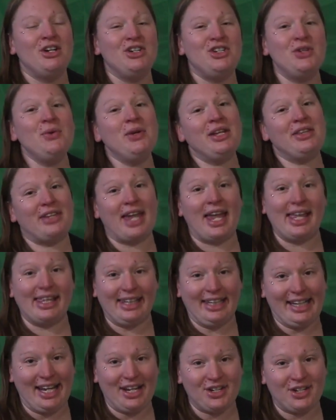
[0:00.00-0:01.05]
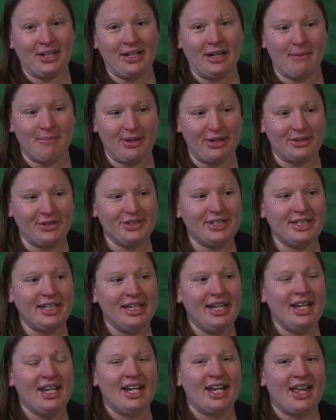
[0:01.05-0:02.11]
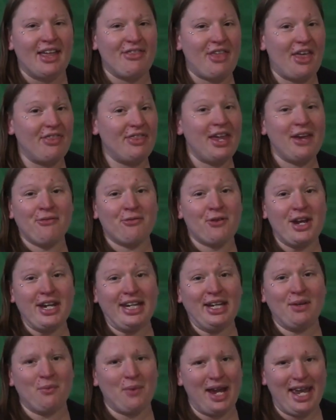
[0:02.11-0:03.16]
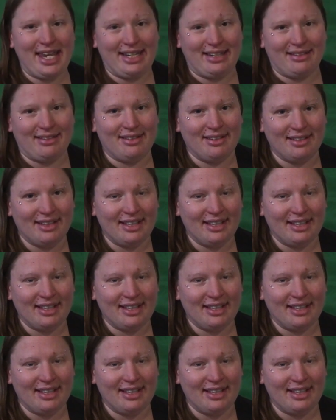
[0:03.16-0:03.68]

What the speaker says: doing the alienation and abuse, then they freaking win.